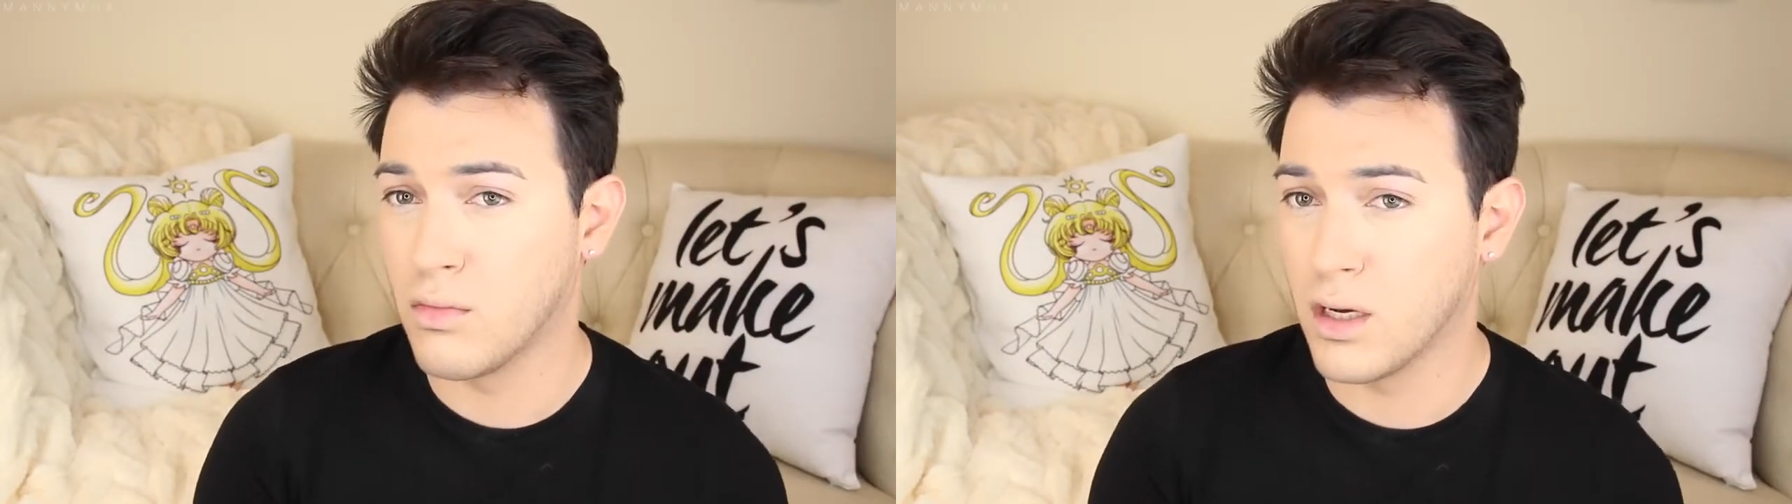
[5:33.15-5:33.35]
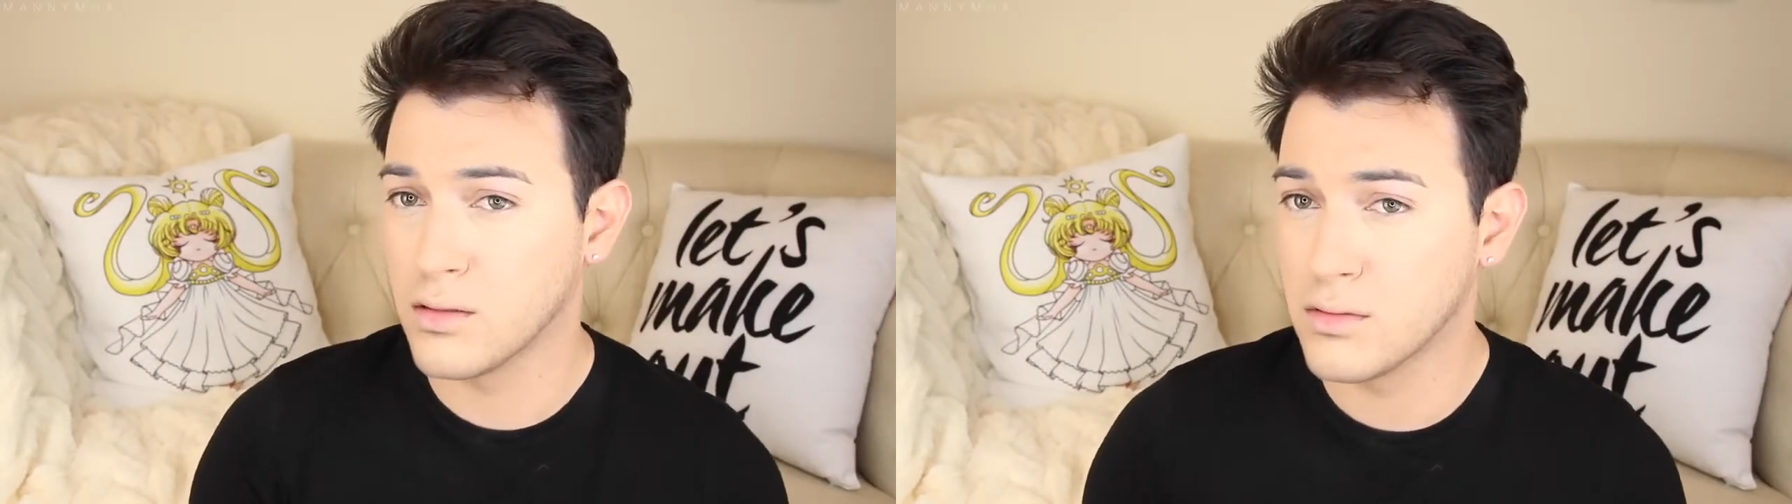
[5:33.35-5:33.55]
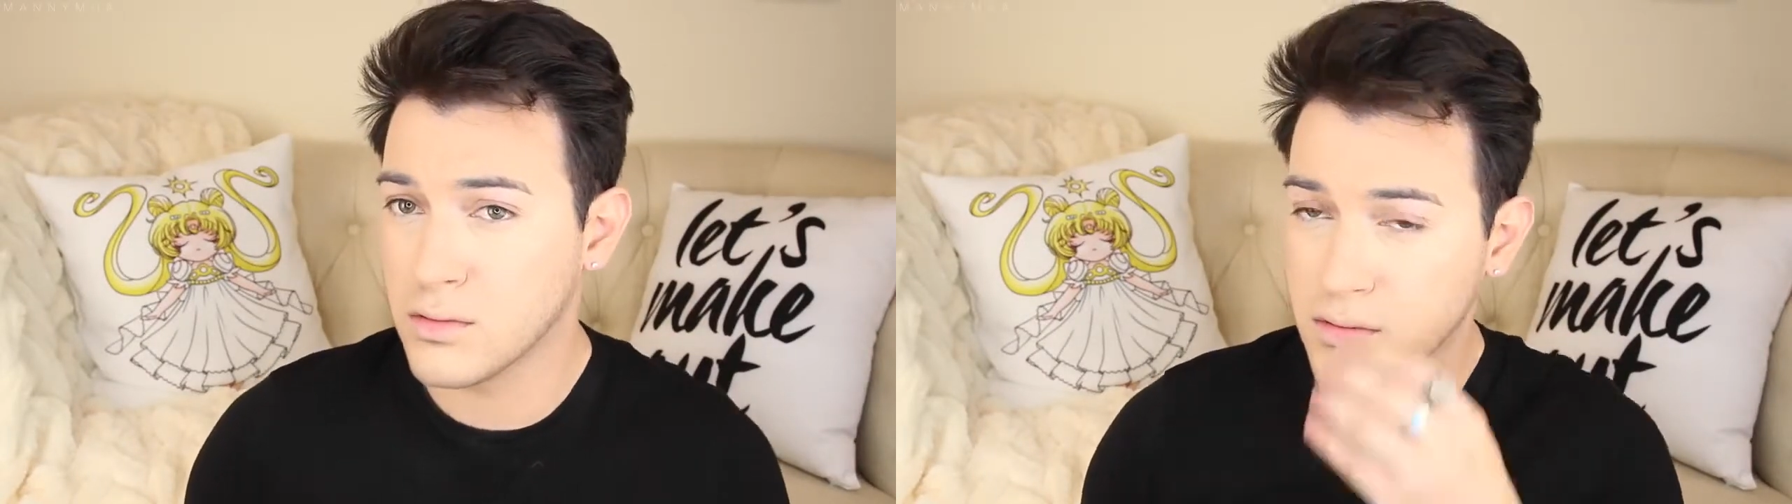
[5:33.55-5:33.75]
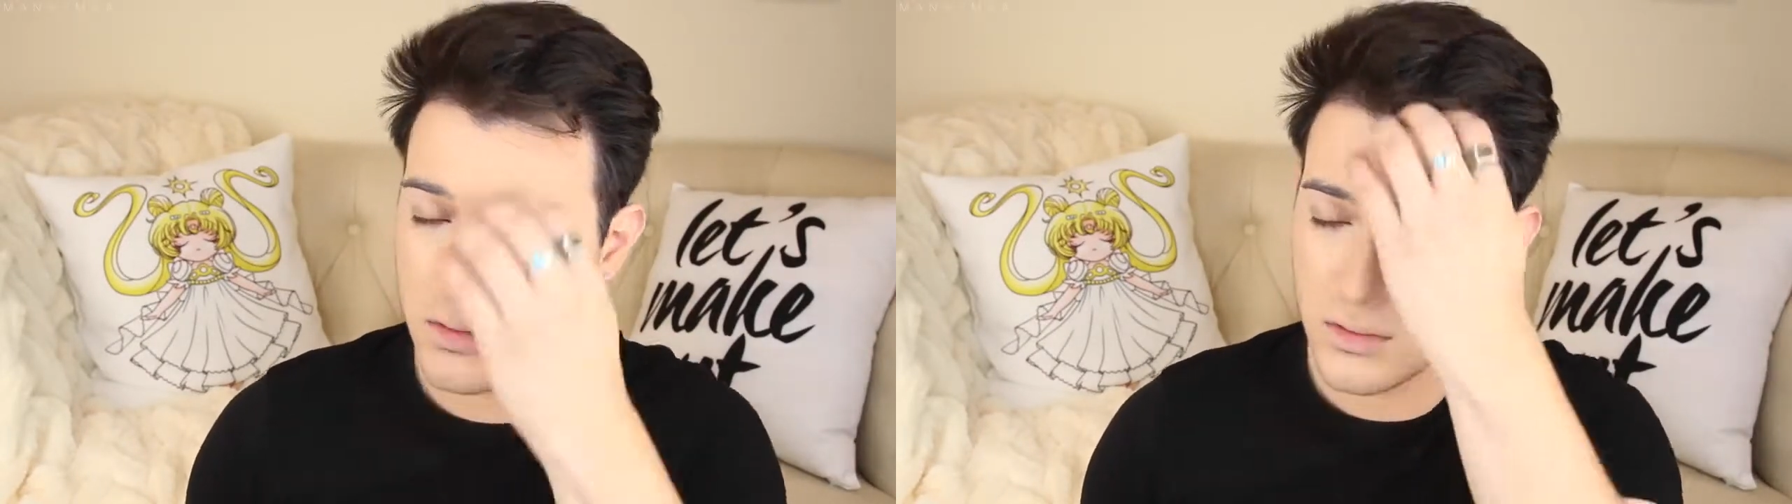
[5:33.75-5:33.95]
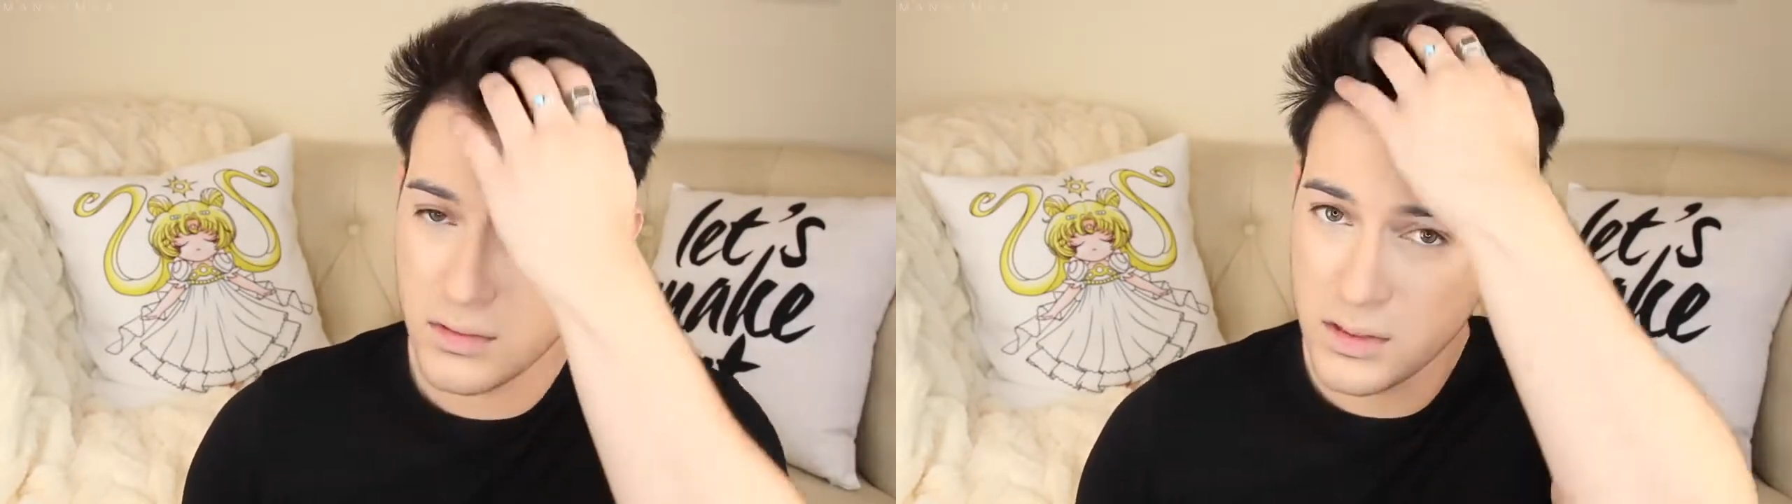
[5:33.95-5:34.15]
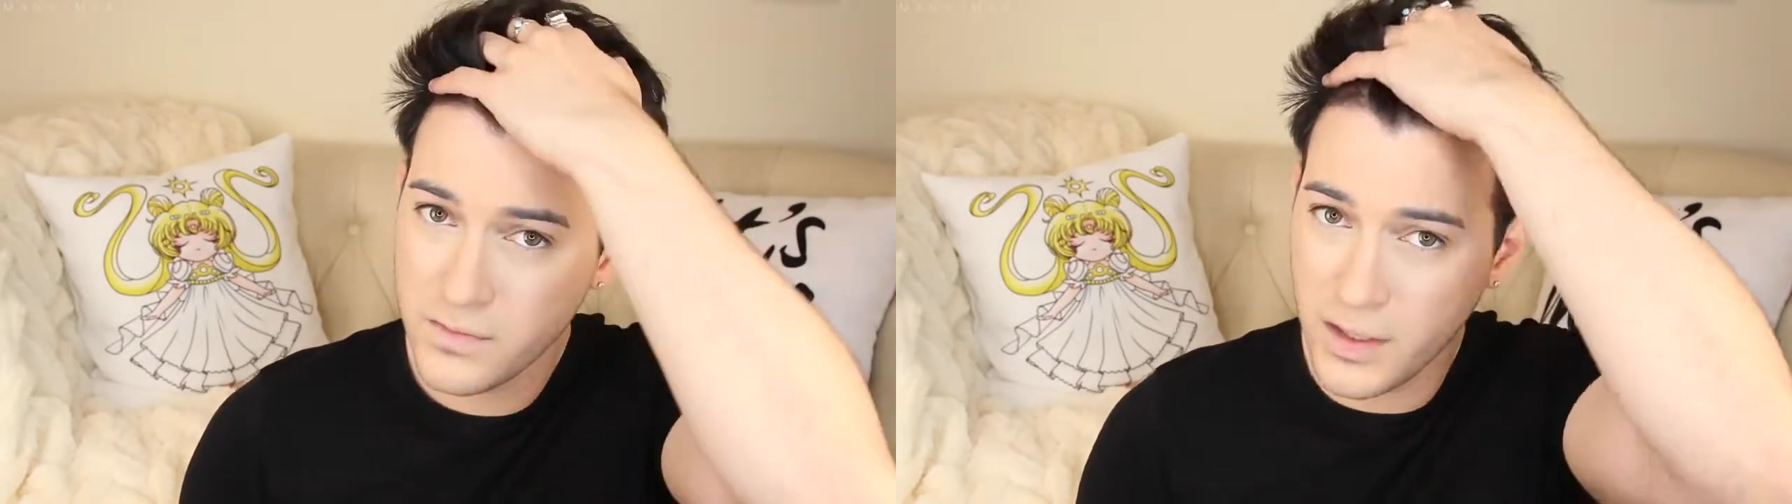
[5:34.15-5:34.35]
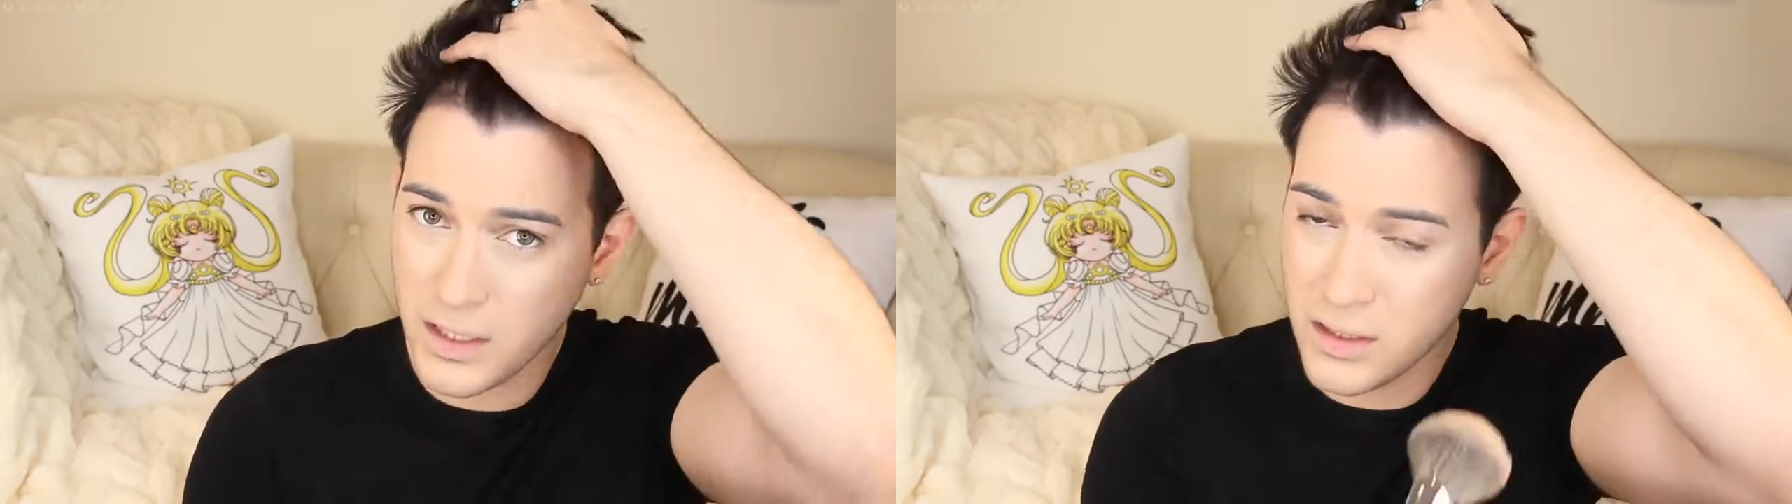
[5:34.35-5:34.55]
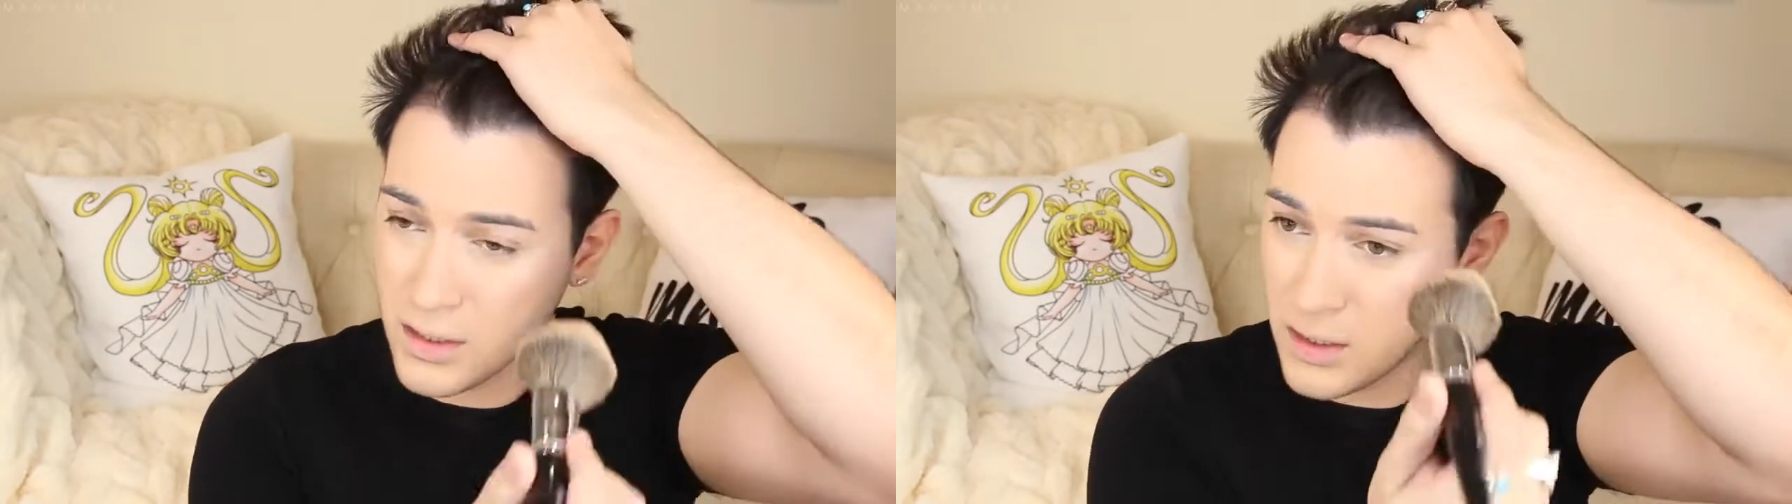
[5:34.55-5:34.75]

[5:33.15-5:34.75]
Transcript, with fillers: much. Looking